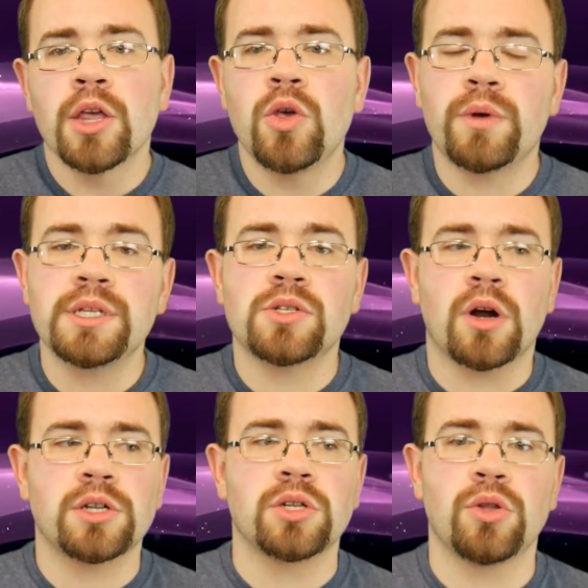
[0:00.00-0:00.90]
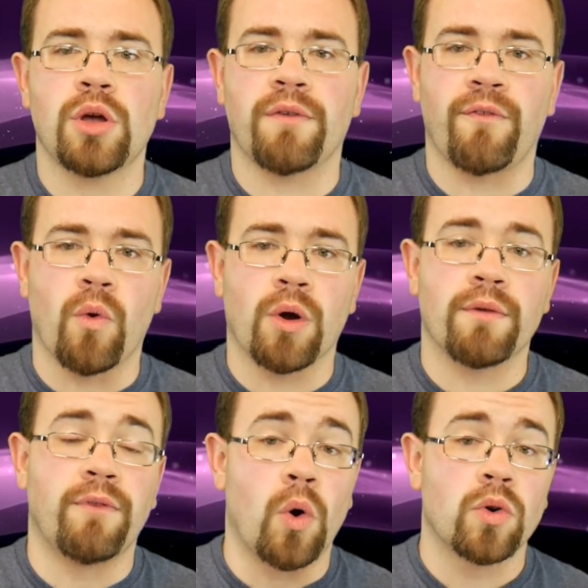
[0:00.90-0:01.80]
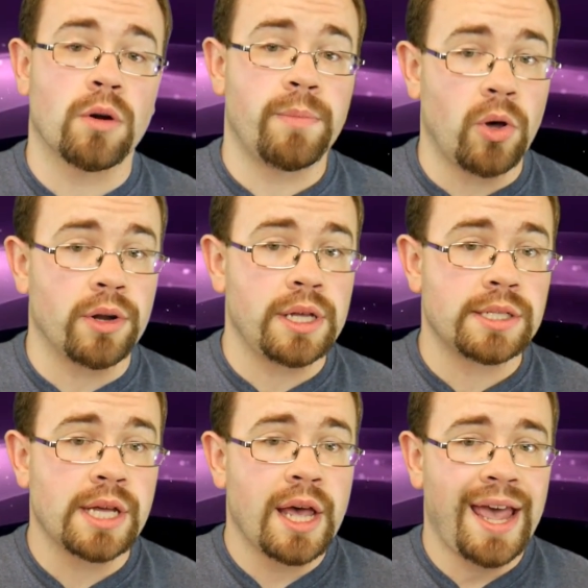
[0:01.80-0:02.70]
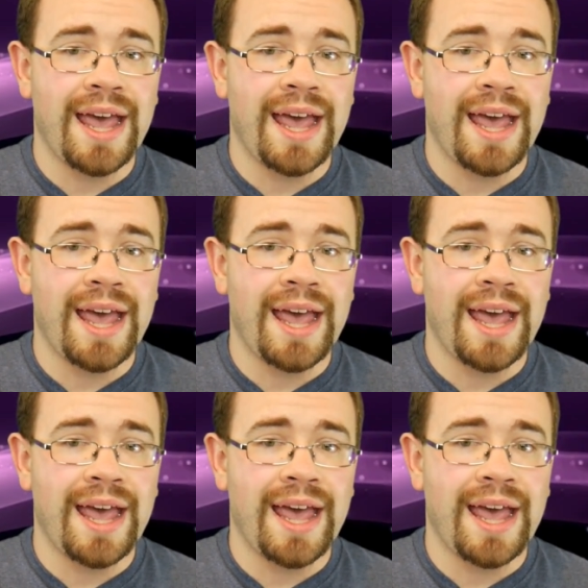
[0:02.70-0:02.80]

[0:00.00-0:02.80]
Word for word: you can start to look for vulnerabilities